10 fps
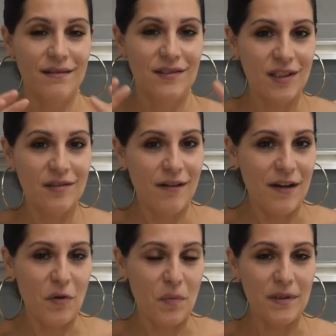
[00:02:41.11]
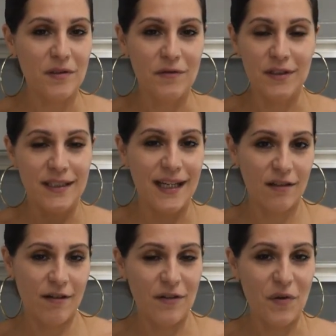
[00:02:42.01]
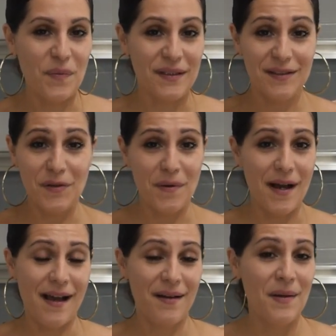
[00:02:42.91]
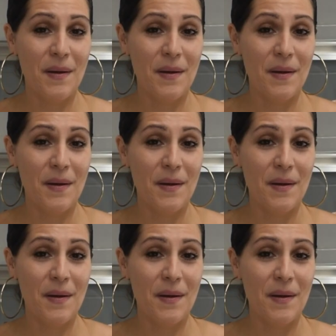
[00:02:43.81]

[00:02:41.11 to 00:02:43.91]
just ground almonds, because if we just add ground almonds to our